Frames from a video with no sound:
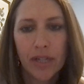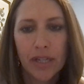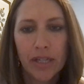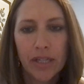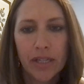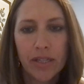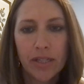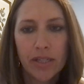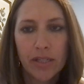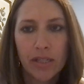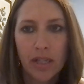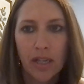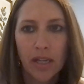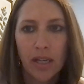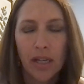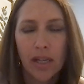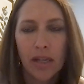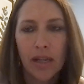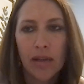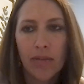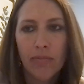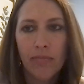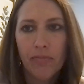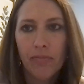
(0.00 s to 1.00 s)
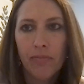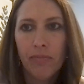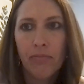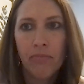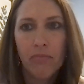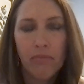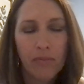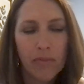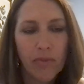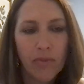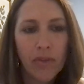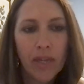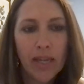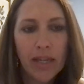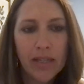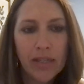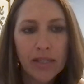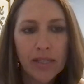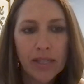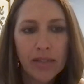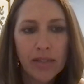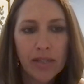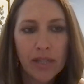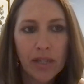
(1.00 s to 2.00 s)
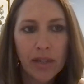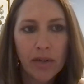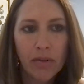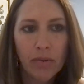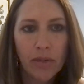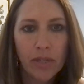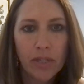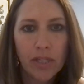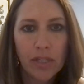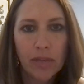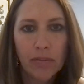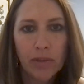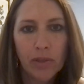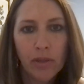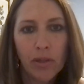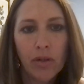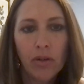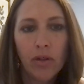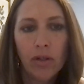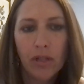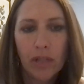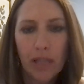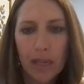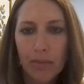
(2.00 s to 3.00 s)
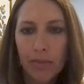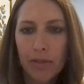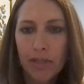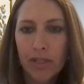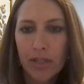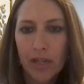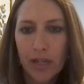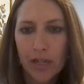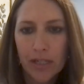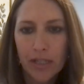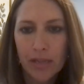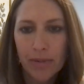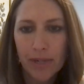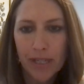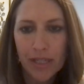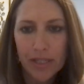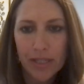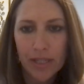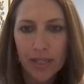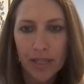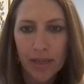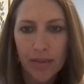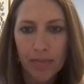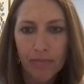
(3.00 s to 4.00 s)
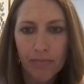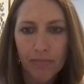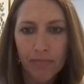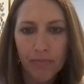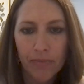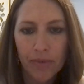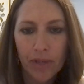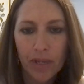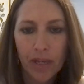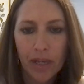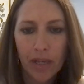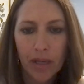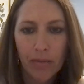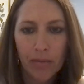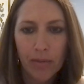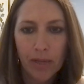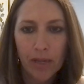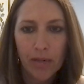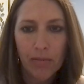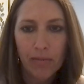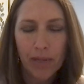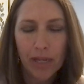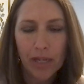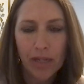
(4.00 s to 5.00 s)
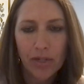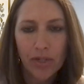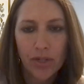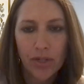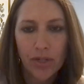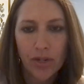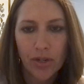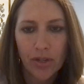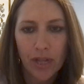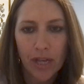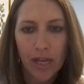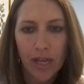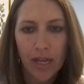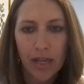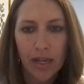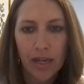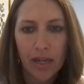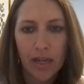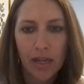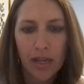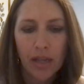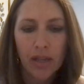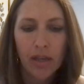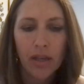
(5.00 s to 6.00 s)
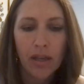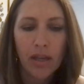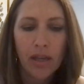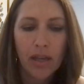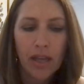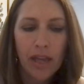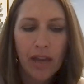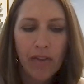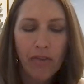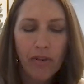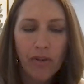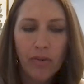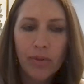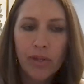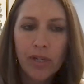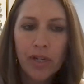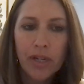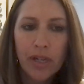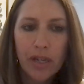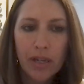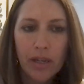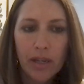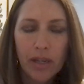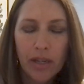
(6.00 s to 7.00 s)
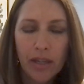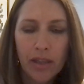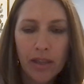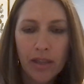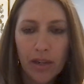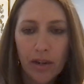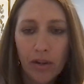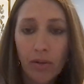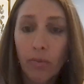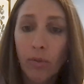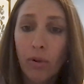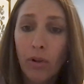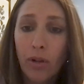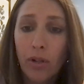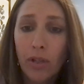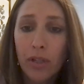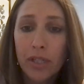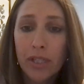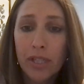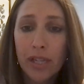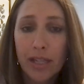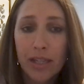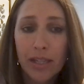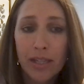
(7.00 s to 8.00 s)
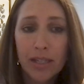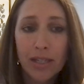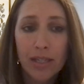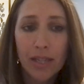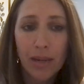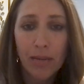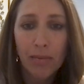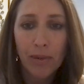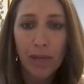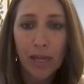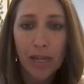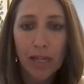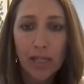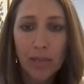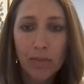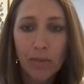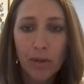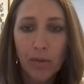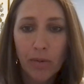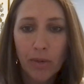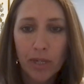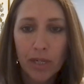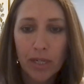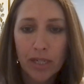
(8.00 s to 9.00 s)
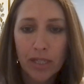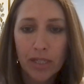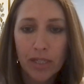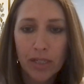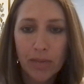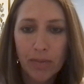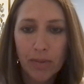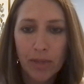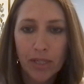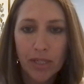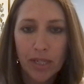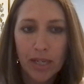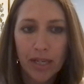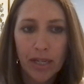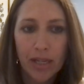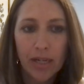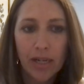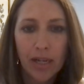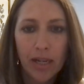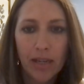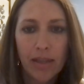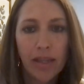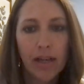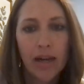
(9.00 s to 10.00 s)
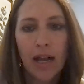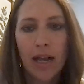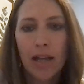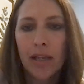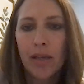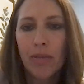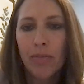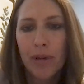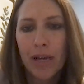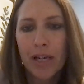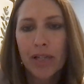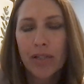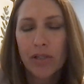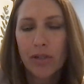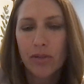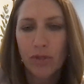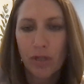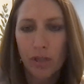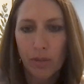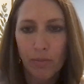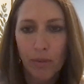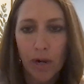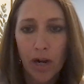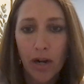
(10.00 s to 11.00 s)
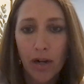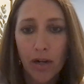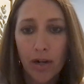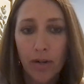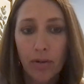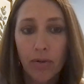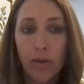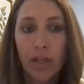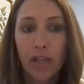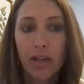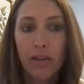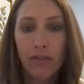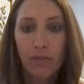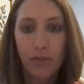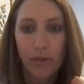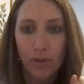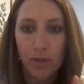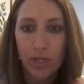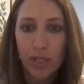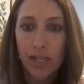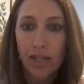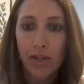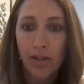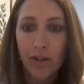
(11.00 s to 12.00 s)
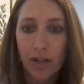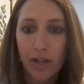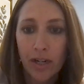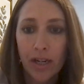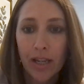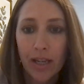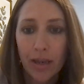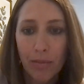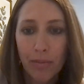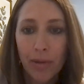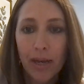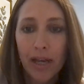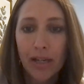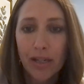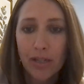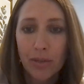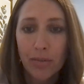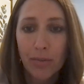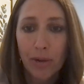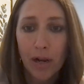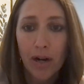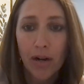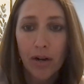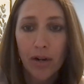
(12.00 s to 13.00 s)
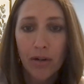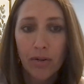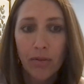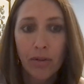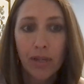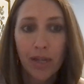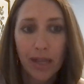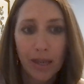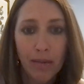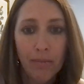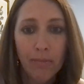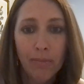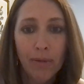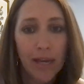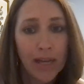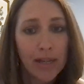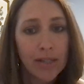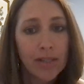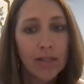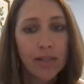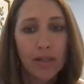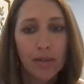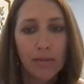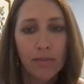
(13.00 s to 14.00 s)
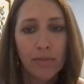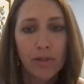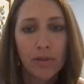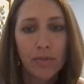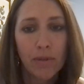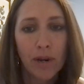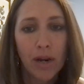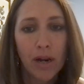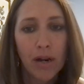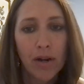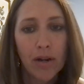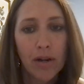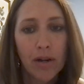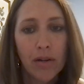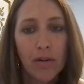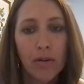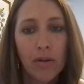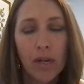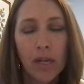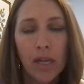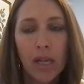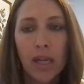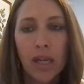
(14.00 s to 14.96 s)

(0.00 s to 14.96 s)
is, That sounds like a reasonable goal. Let me talk to my team and make sure that everyone in their role is on the same page about what needs to be done. And then I'll get back to you tomorrow. And if you say you're going to get back tomorrow, get back to them tomorrow.